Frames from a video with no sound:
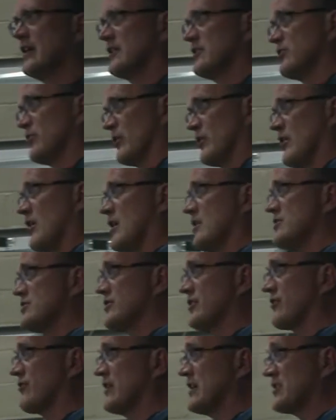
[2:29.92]
to a large
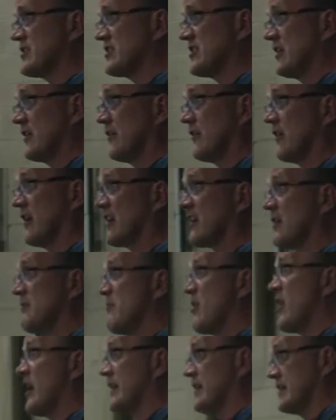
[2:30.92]
degree, still a
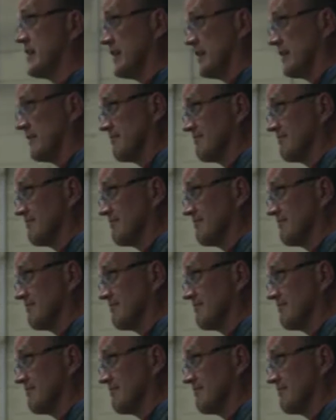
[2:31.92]
commodity.